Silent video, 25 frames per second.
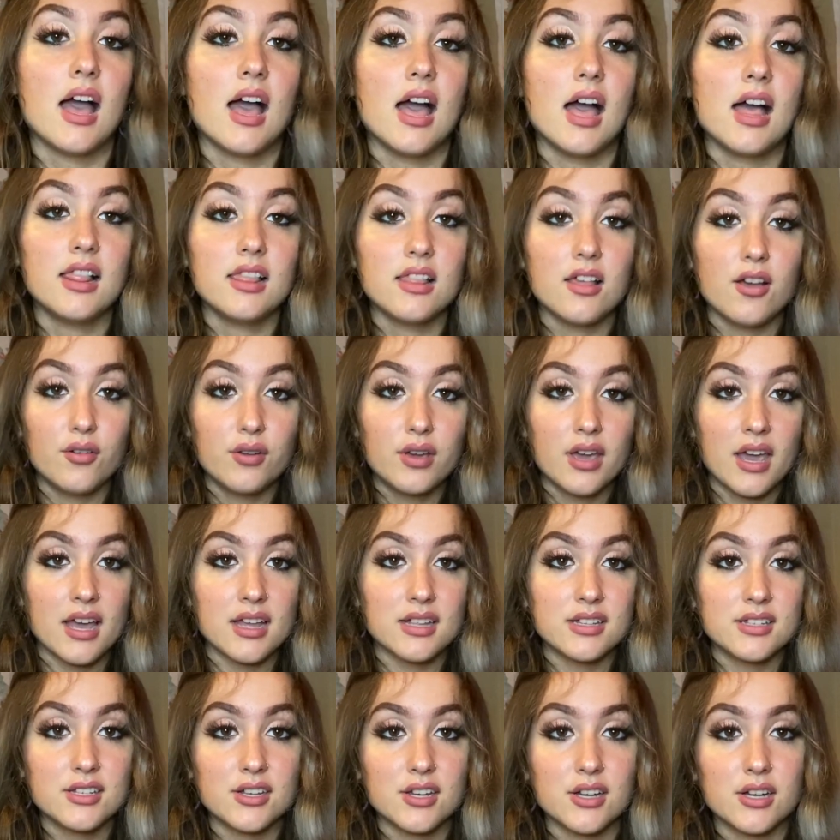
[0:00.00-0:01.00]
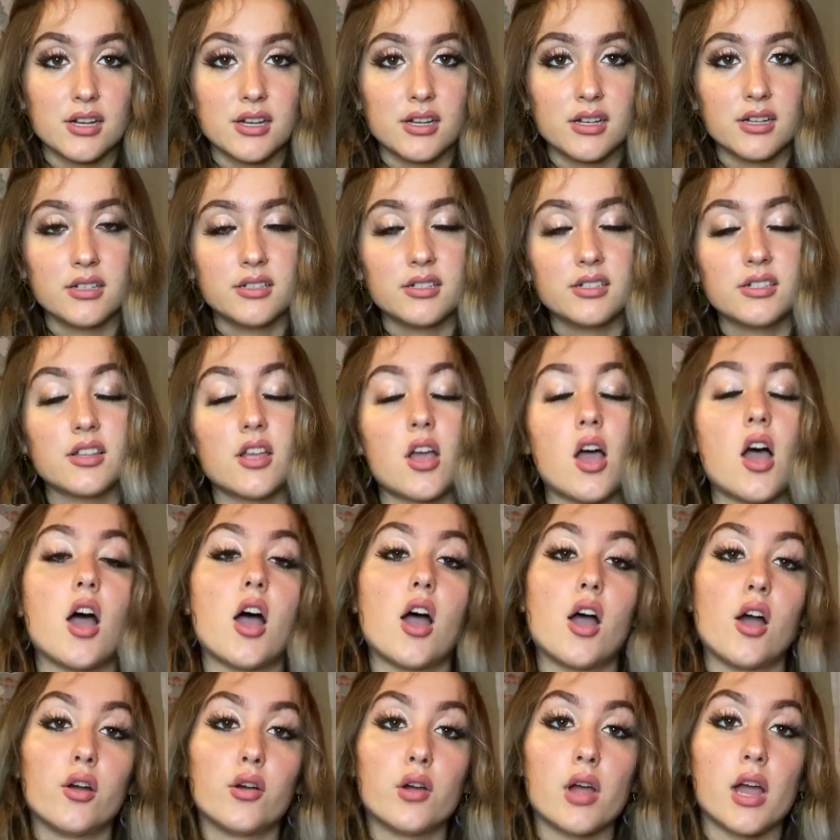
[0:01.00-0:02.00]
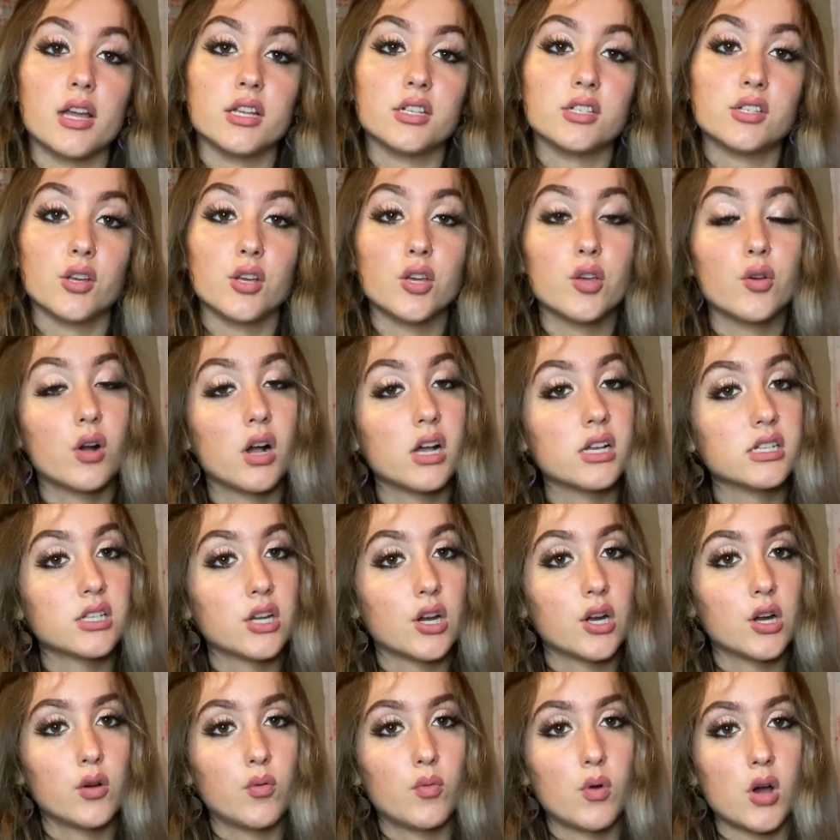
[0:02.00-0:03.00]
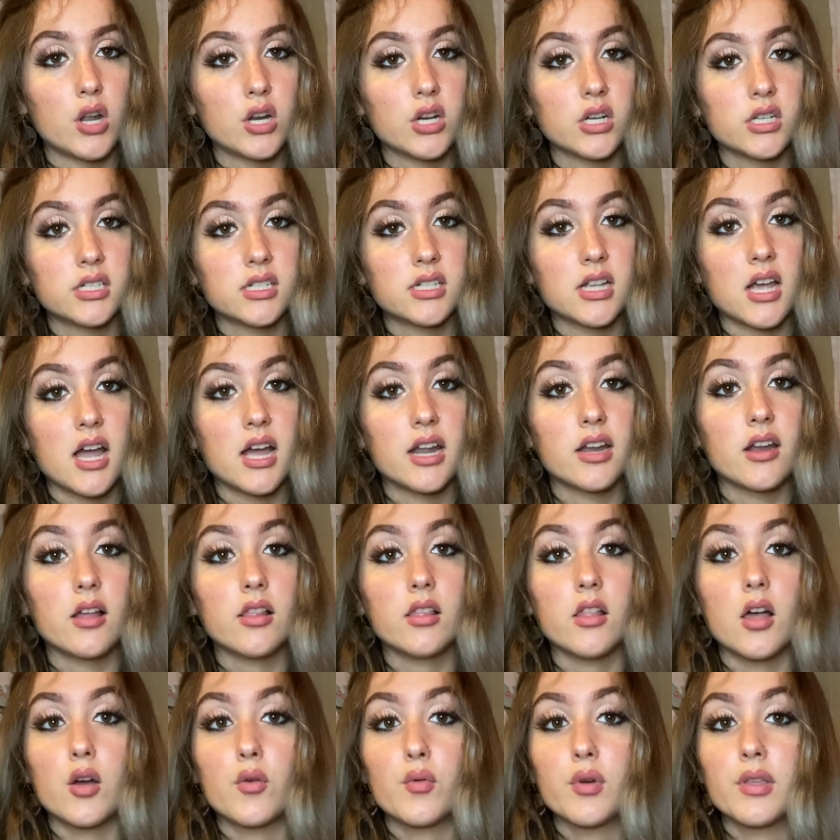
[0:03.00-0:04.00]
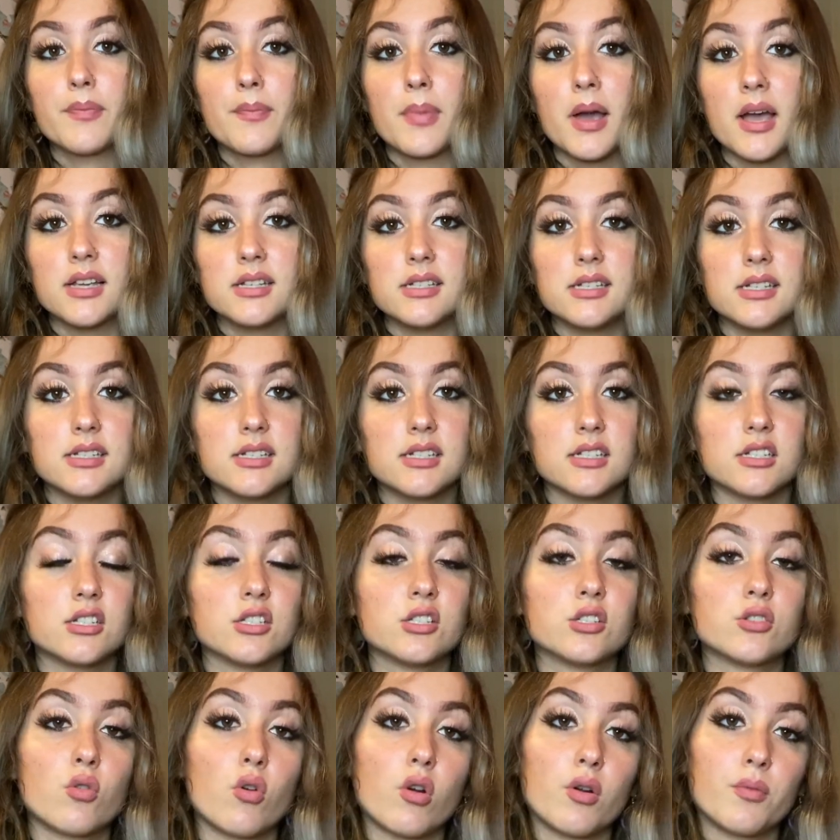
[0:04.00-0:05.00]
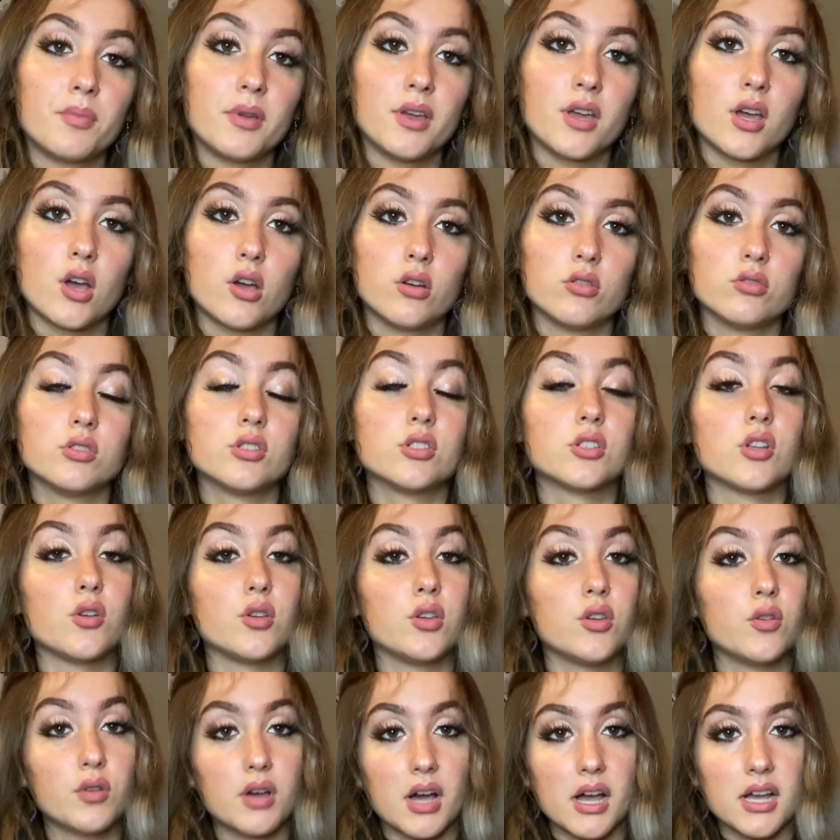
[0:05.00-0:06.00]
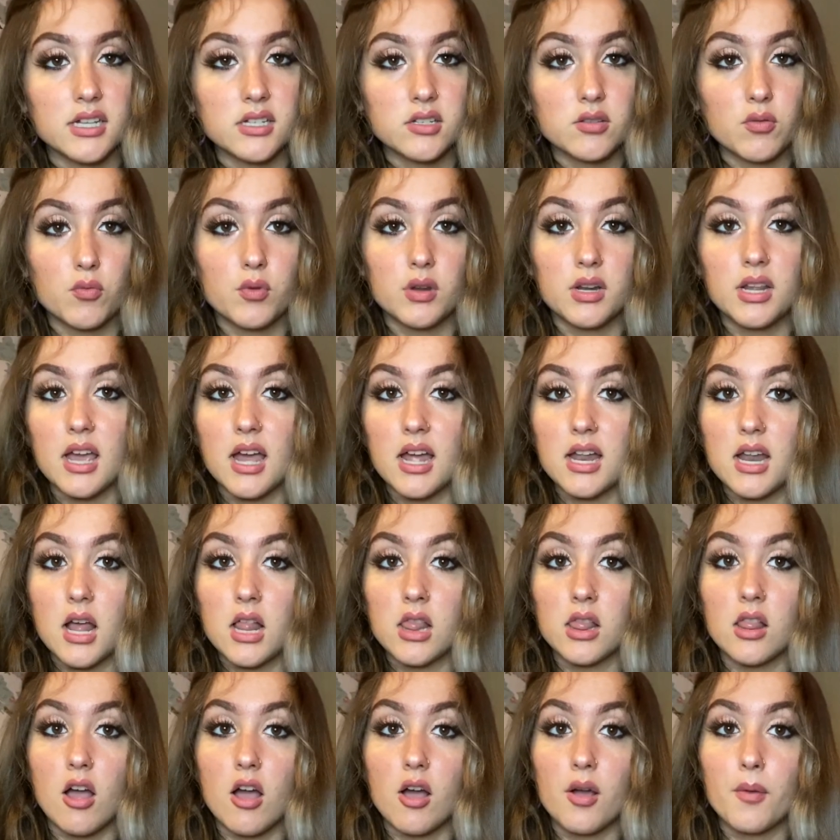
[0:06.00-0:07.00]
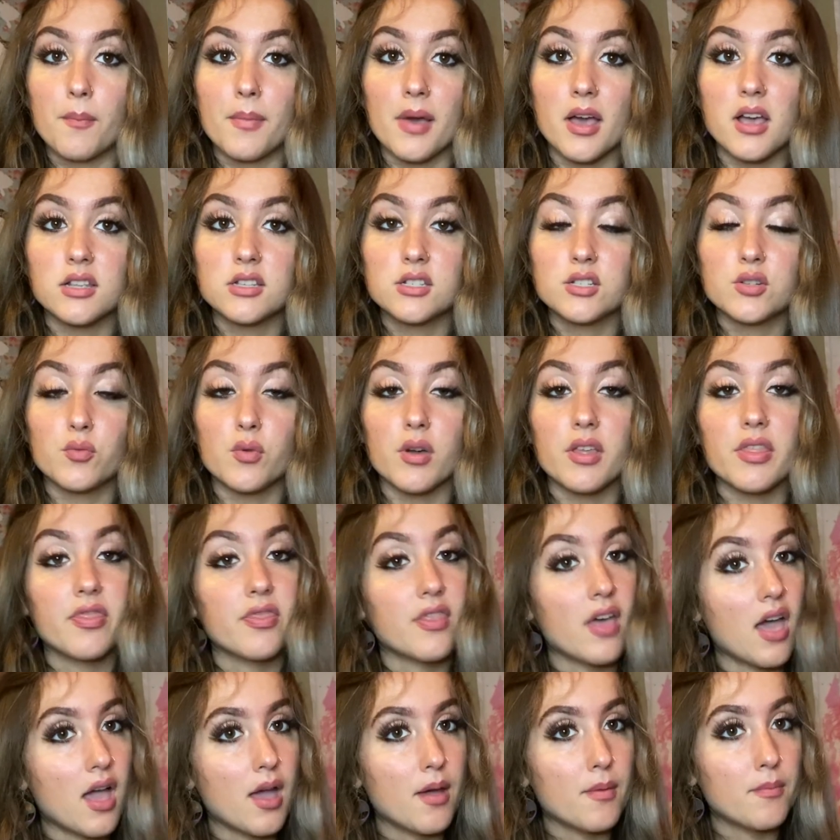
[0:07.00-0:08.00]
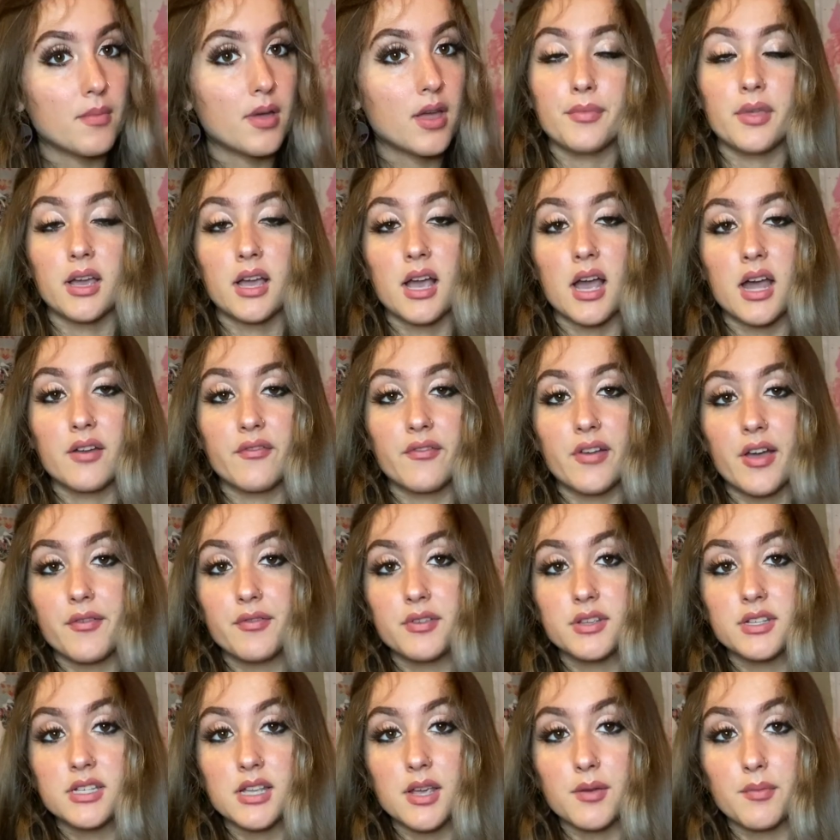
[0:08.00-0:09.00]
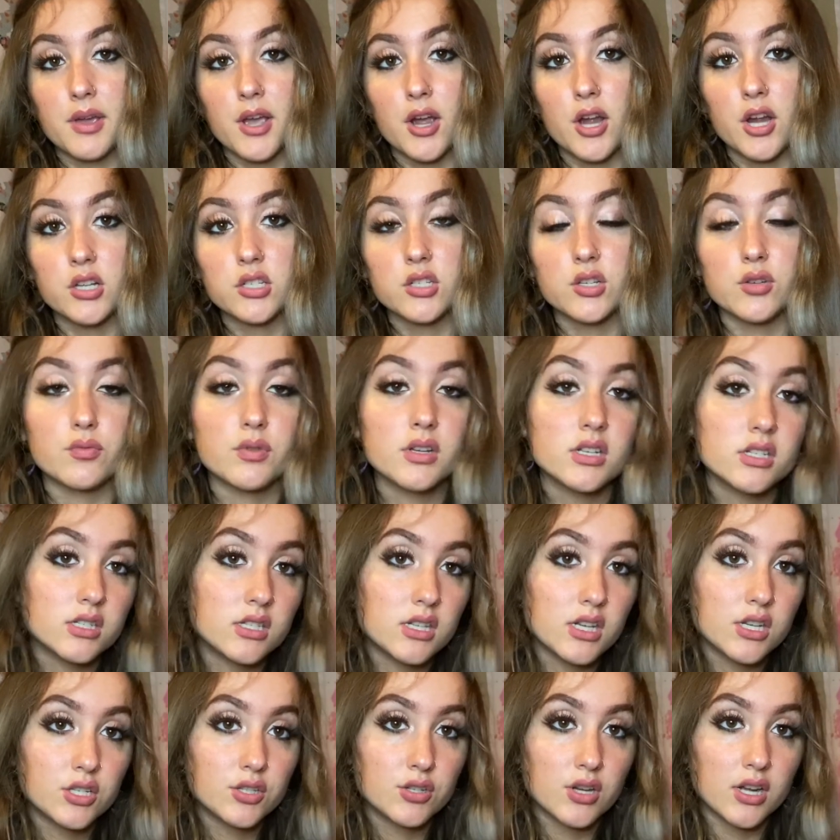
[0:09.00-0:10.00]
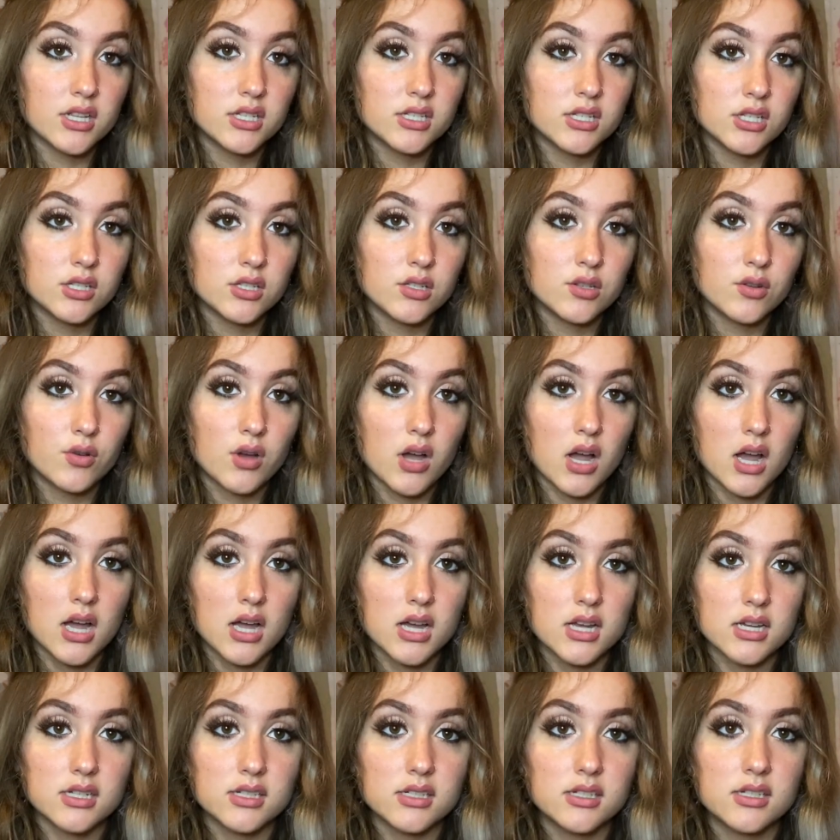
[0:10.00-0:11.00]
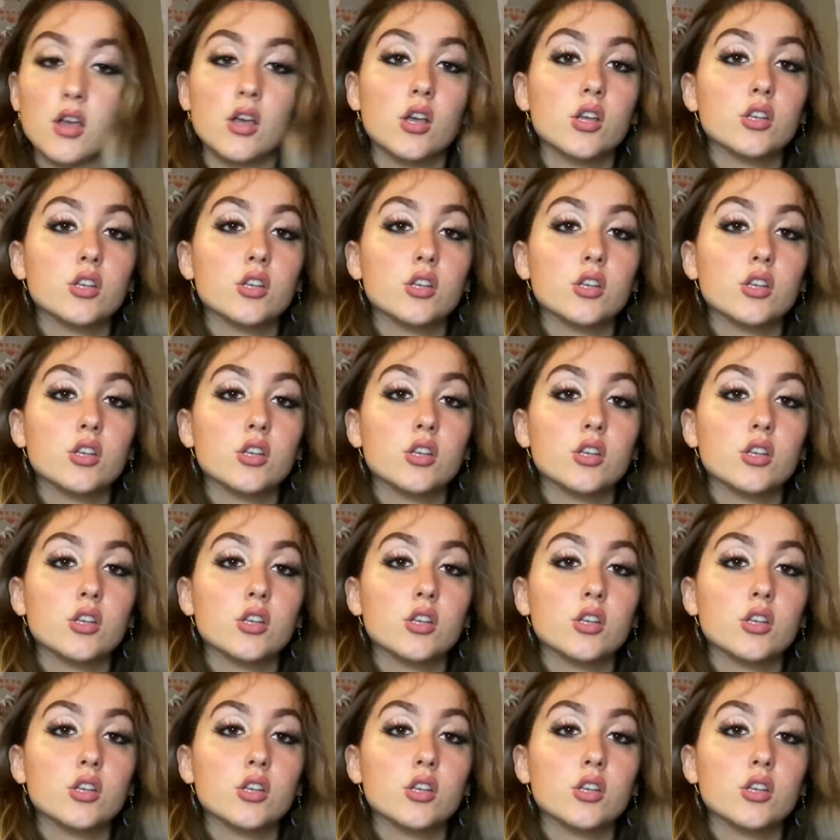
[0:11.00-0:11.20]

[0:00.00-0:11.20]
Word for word: Hello Cancers. Alright, so you guys are a water sign along with Pisces and Scorpio, so you guys would get along best with them. They kind of have the same characteristic traits as you guys.